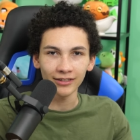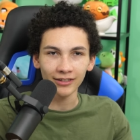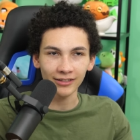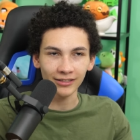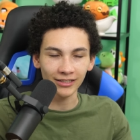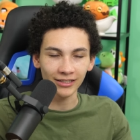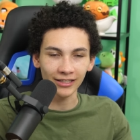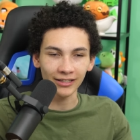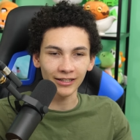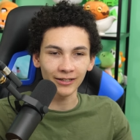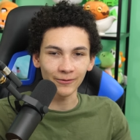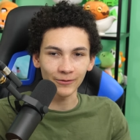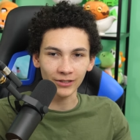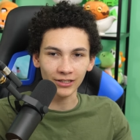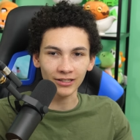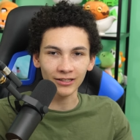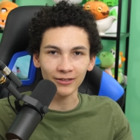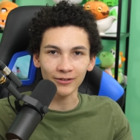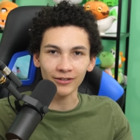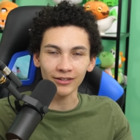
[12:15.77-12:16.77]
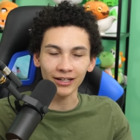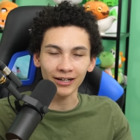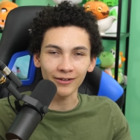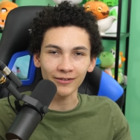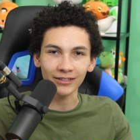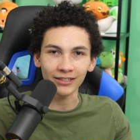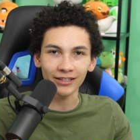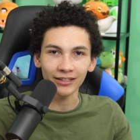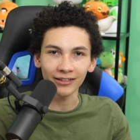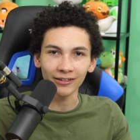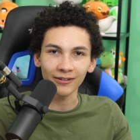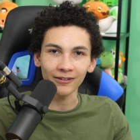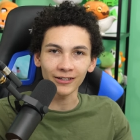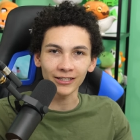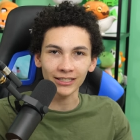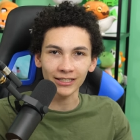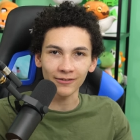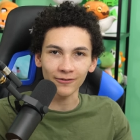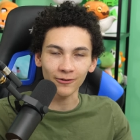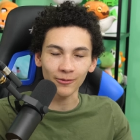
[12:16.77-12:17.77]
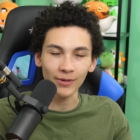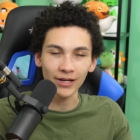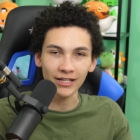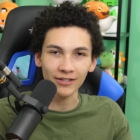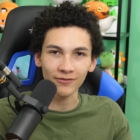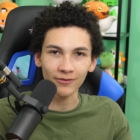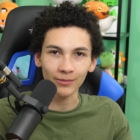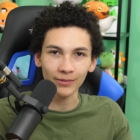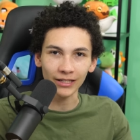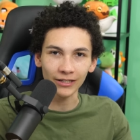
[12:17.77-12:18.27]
because it was clear that I was getting all this information.